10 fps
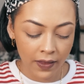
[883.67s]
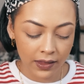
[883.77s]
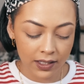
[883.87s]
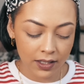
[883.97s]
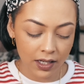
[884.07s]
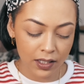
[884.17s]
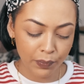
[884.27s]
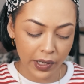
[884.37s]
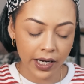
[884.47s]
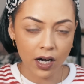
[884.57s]
This is
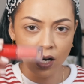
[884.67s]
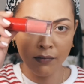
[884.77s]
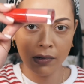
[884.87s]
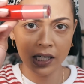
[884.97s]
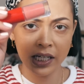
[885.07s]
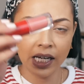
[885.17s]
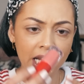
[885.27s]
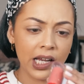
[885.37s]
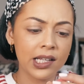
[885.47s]
by Armani.